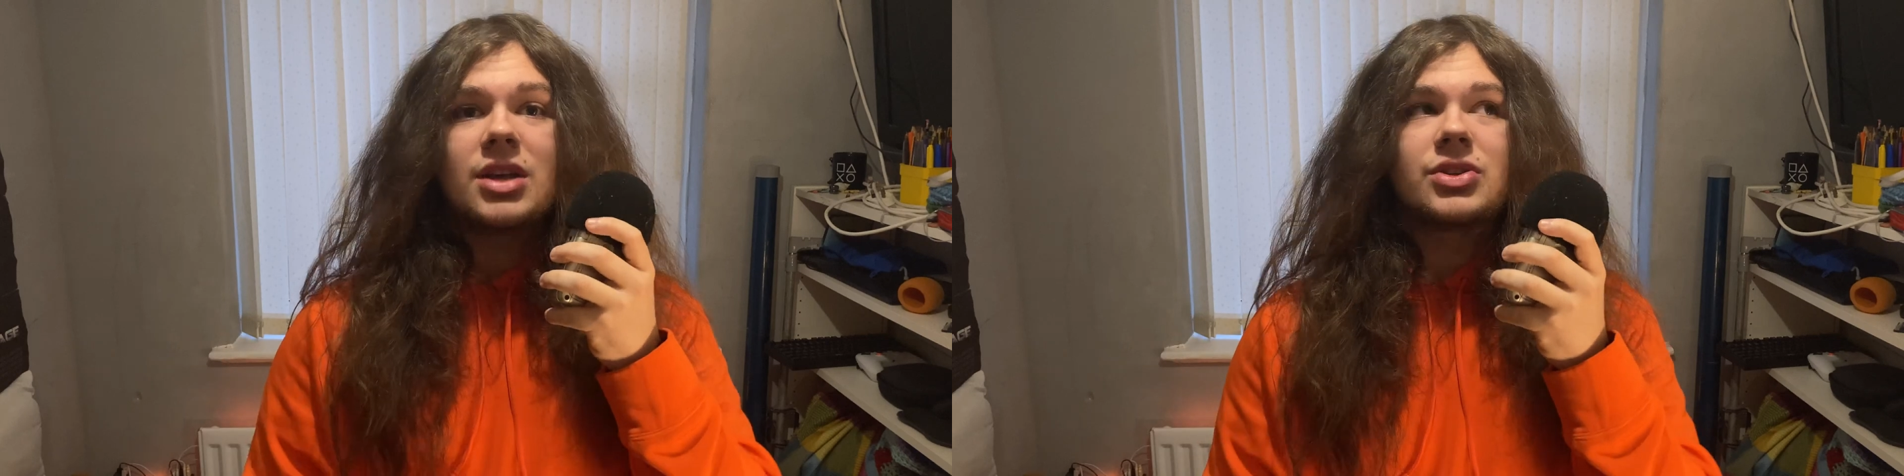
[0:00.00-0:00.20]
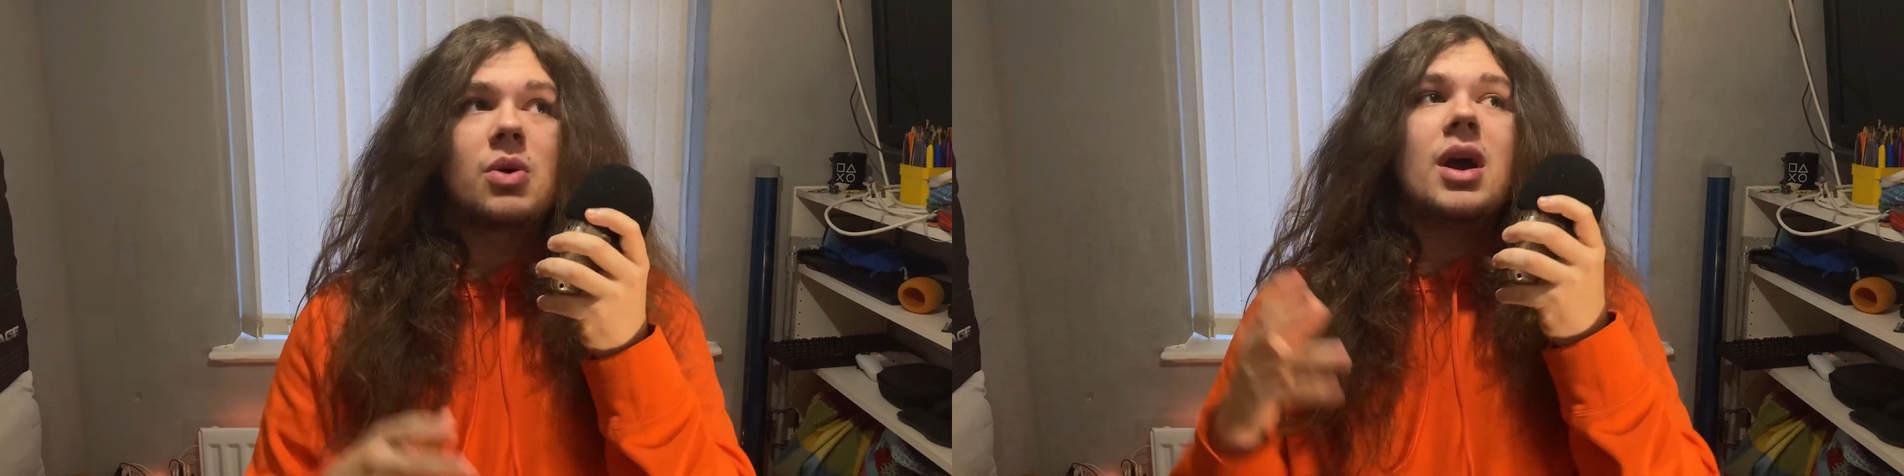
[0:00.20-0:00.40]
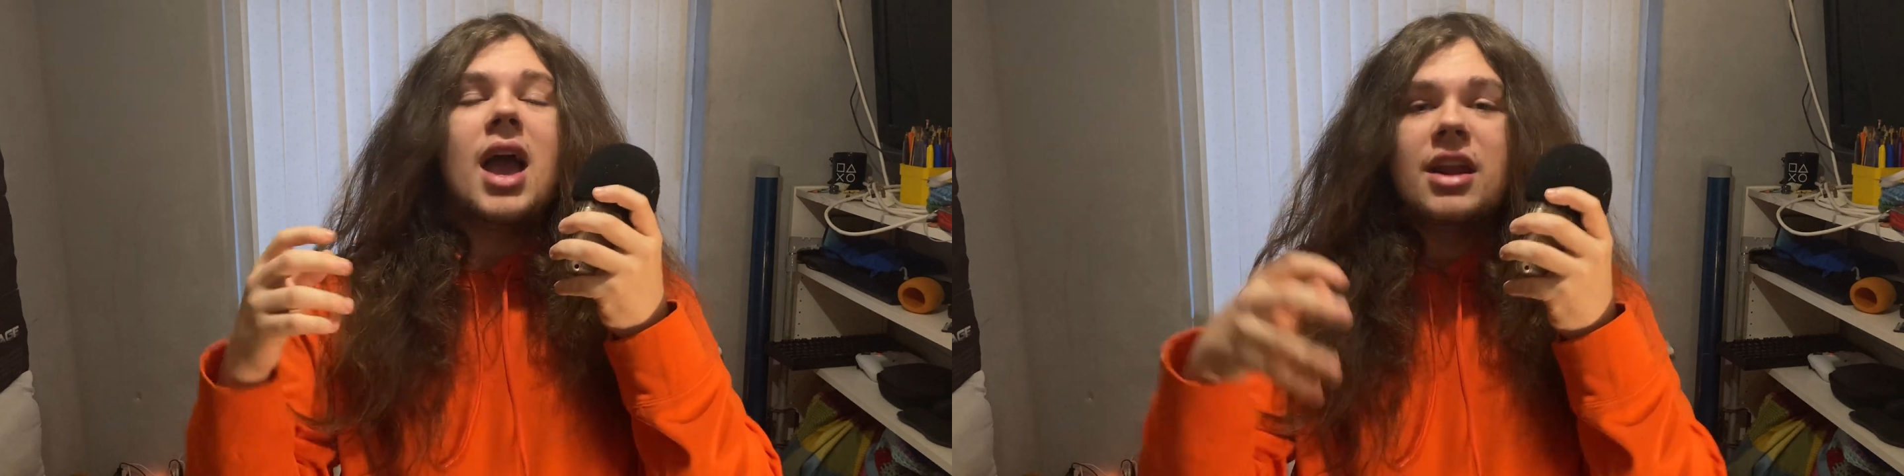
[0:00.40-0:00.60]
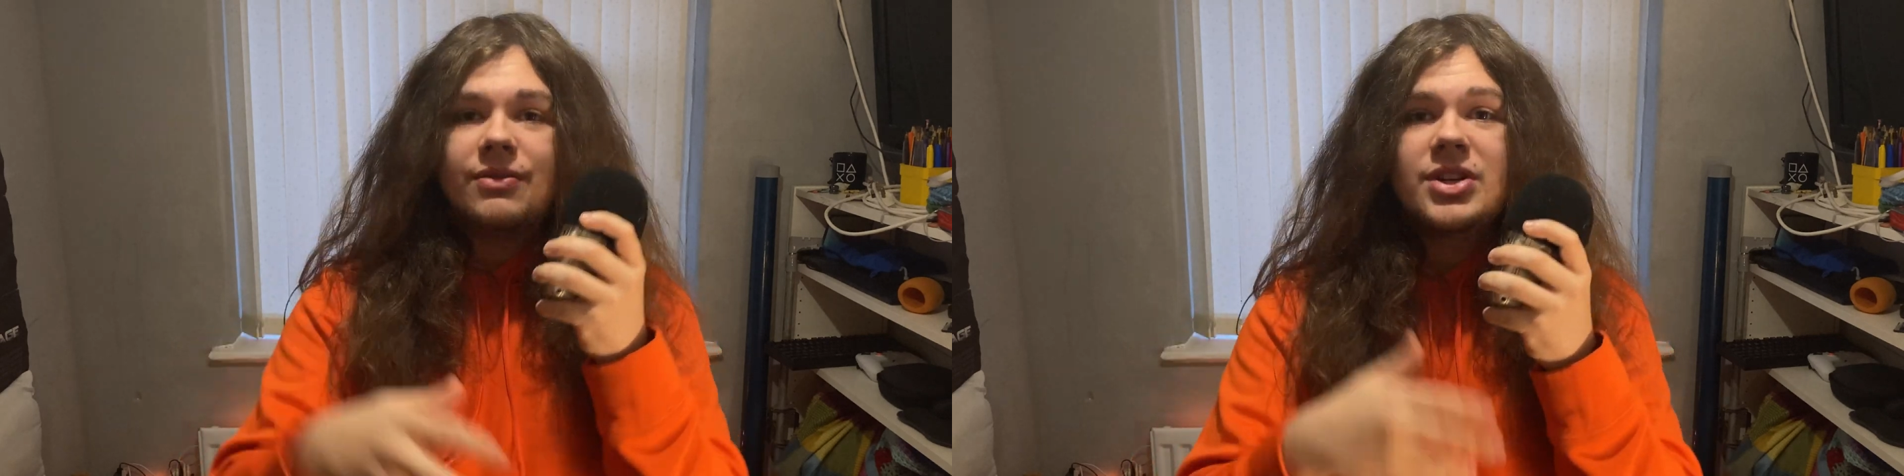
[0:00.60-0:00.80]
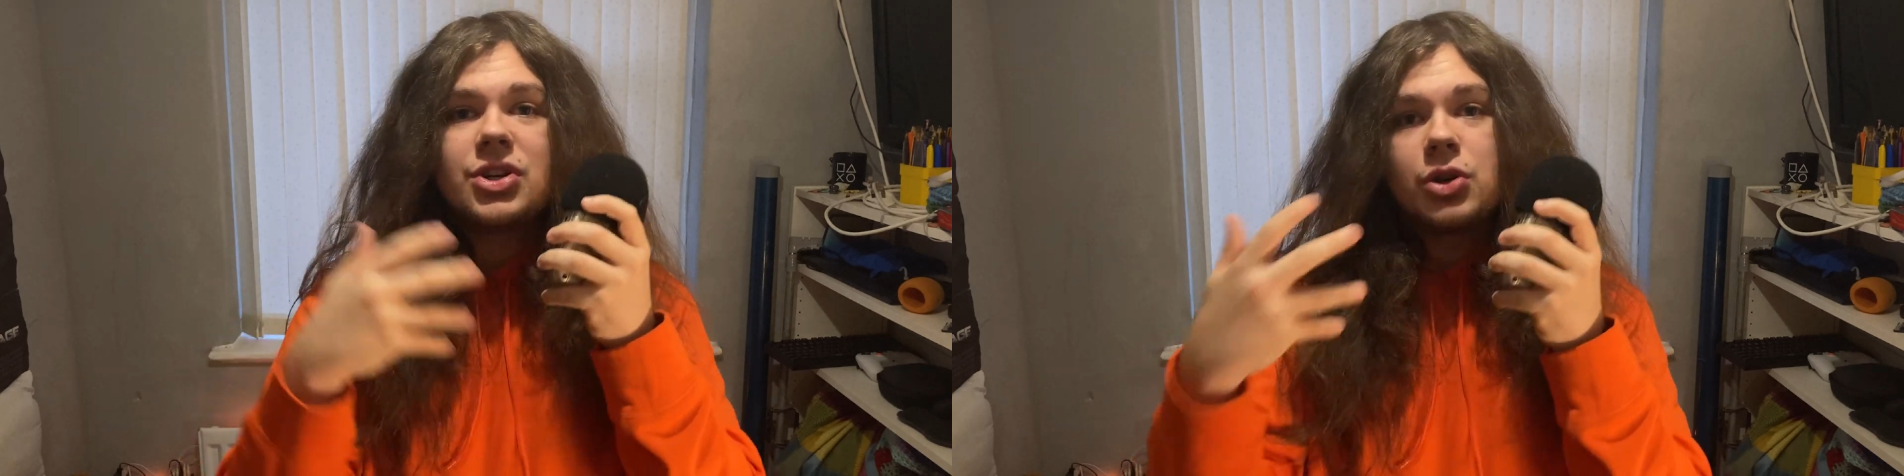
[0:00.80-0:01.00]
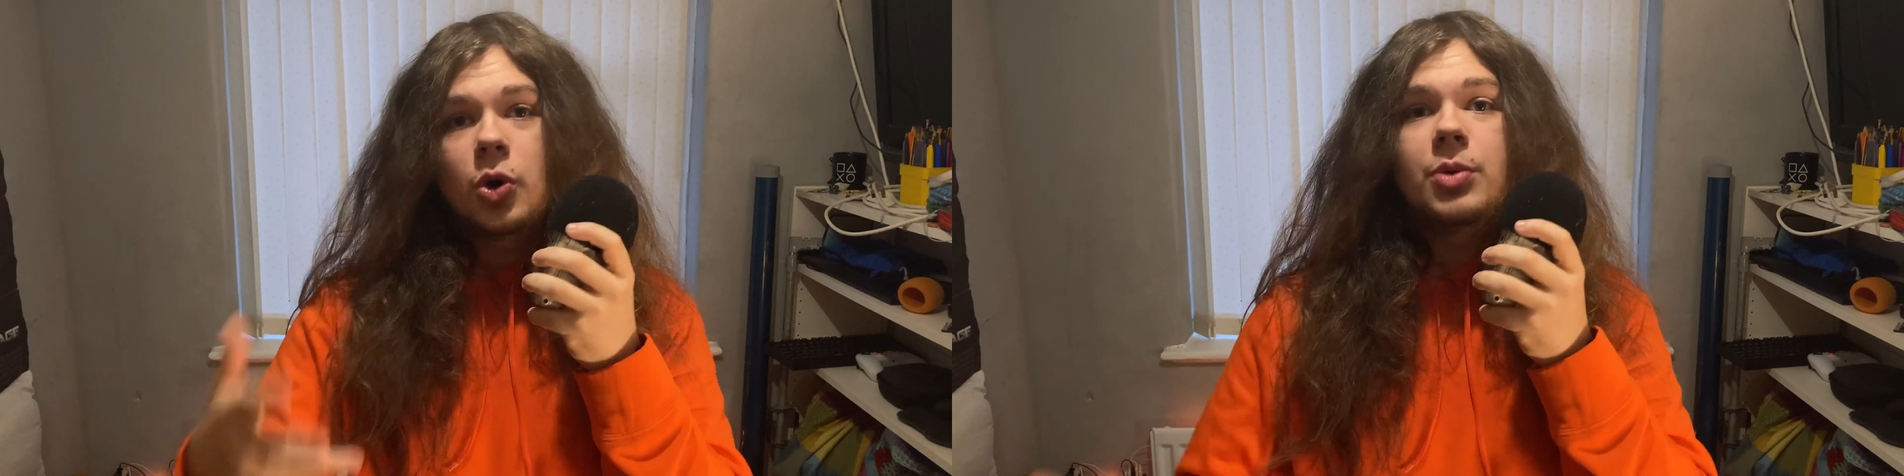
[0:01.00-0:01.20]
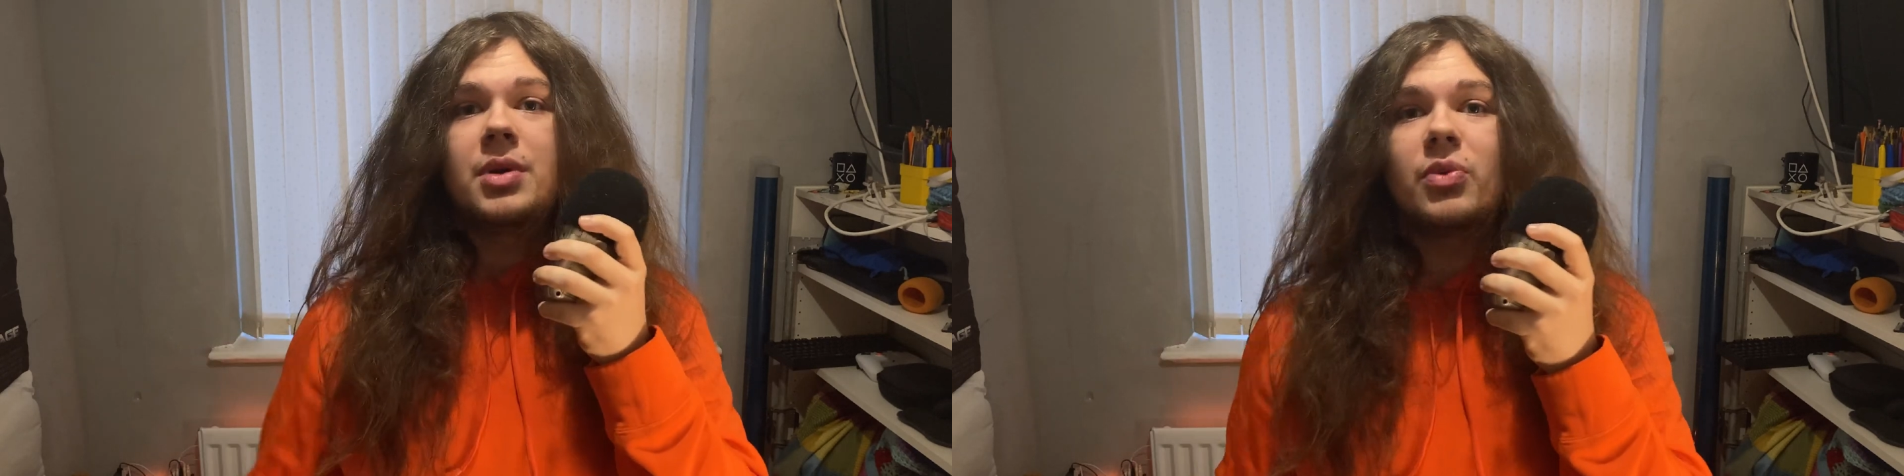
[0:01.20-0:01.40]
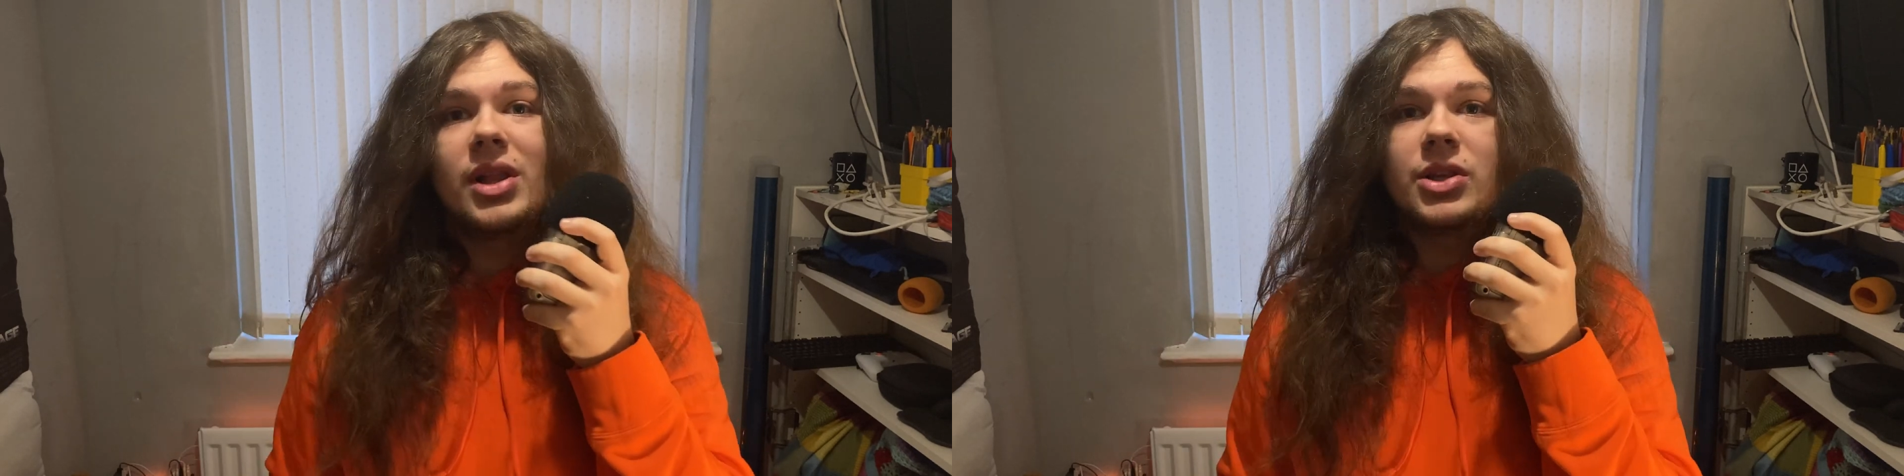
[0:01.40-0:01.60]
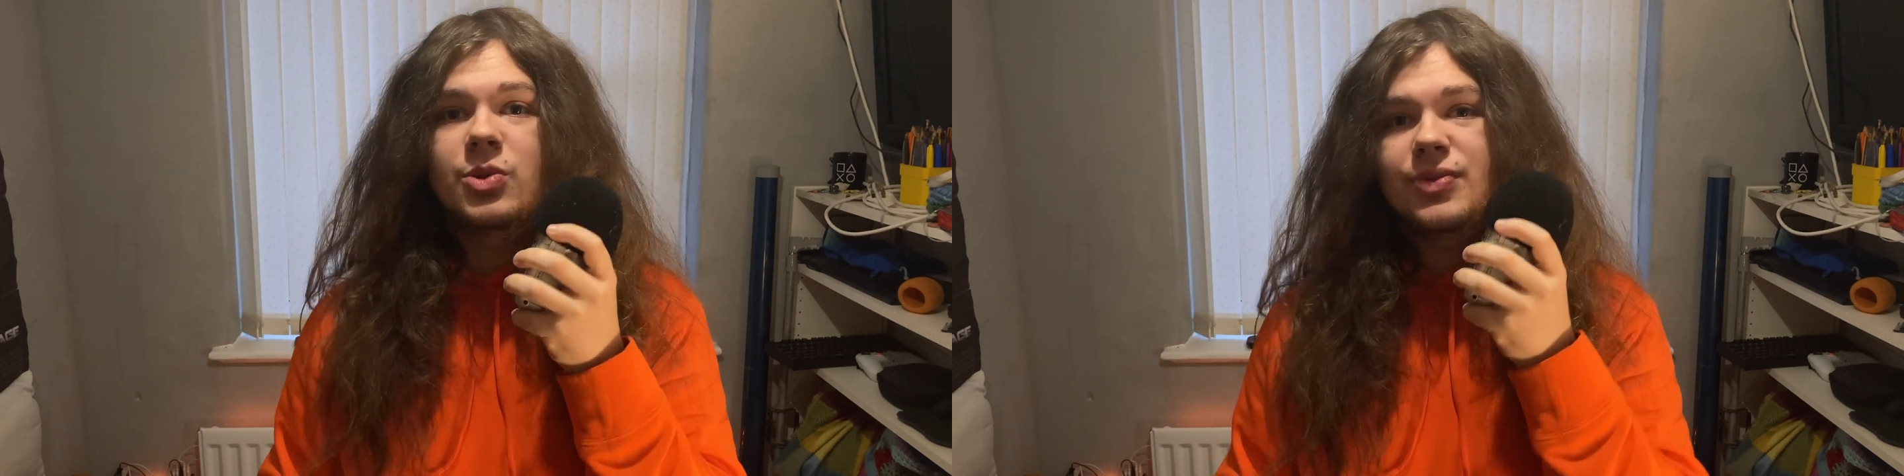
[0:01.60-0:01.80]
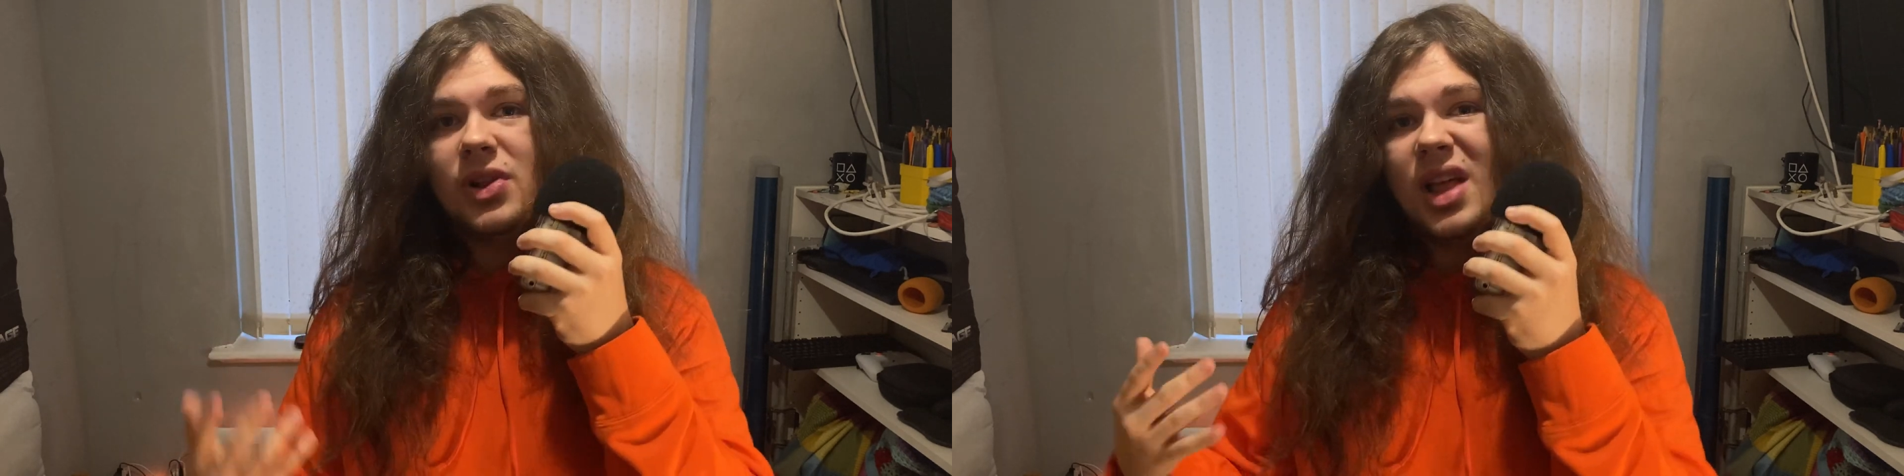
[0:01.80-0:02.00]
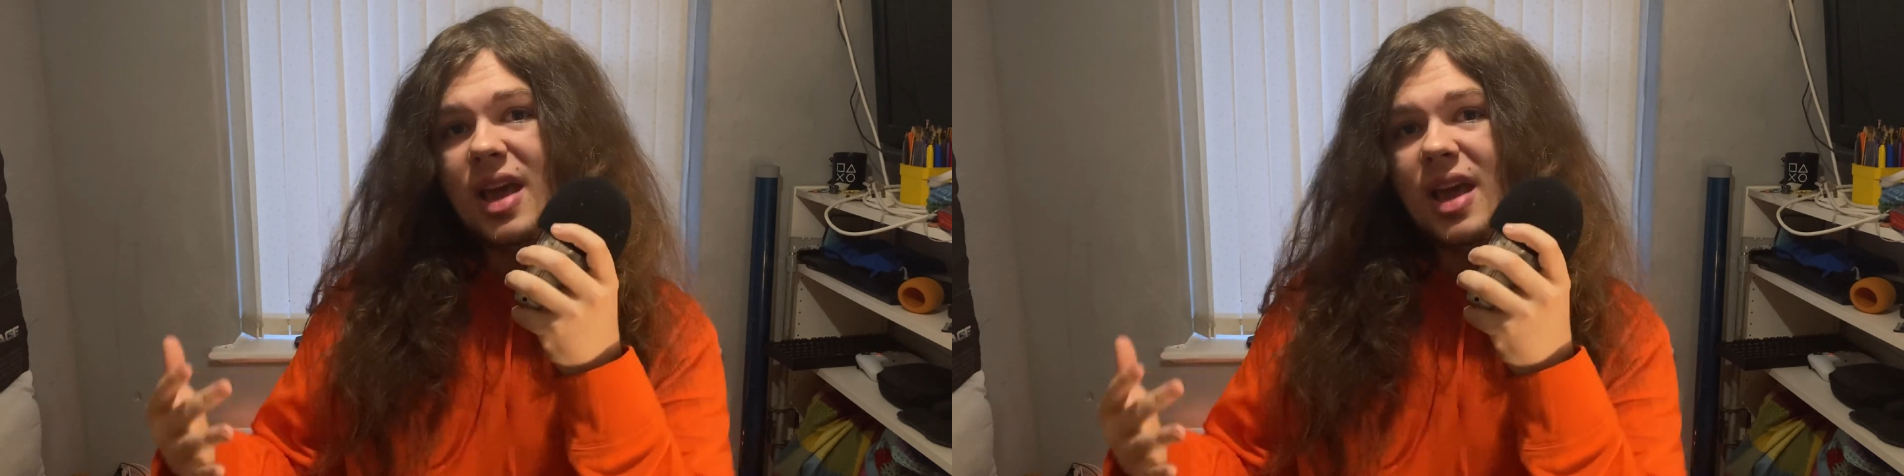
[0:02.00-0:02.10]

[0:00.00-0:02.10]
So Envision could be really useful